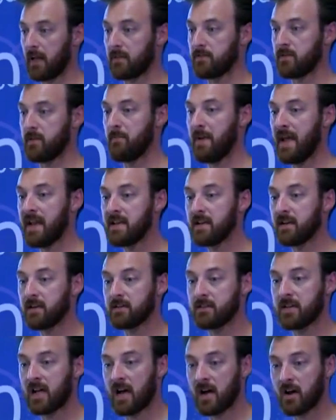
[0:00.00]
Depending
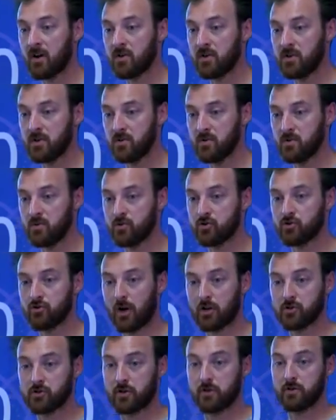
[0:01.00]
on how you
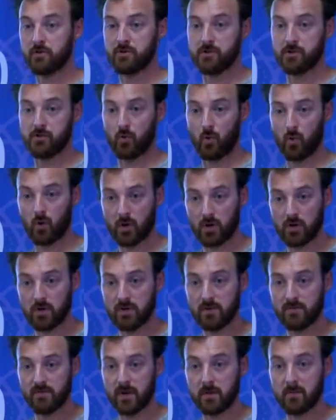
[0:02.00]
structure your
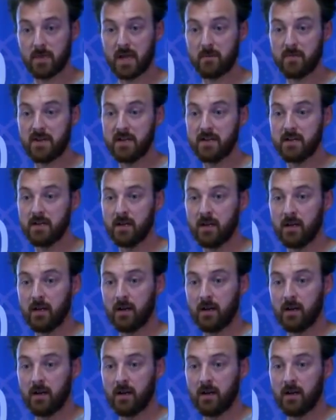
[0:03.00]
store, there may be